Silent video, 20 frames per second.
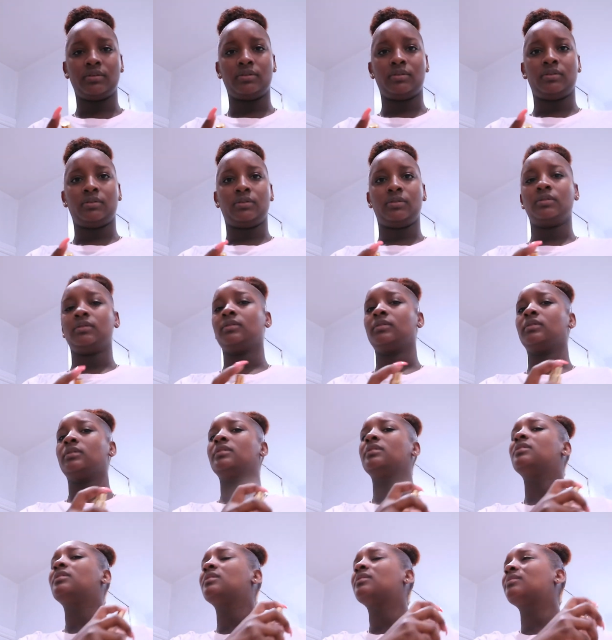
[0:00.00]

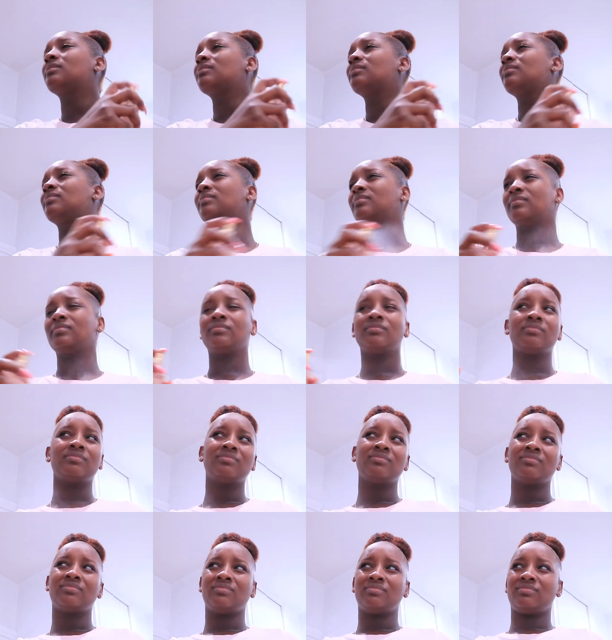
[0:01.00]

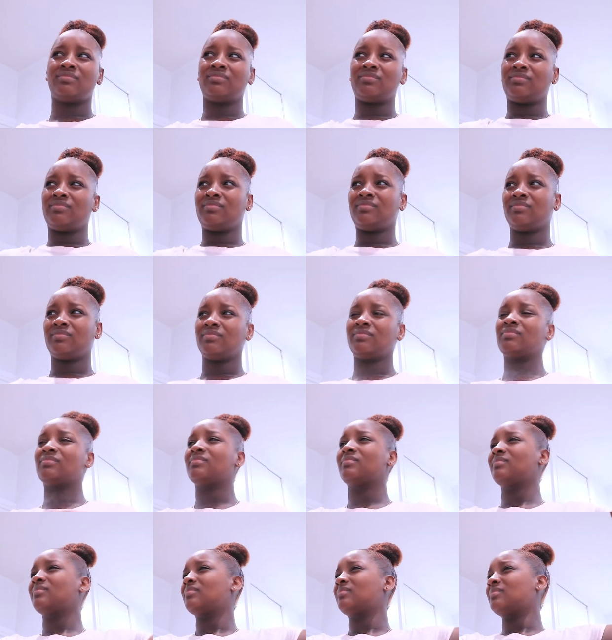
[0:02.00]

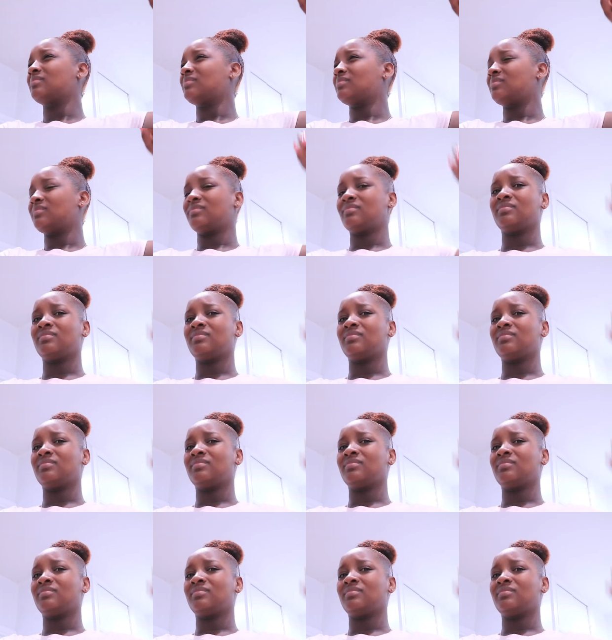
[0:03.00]
[no speech]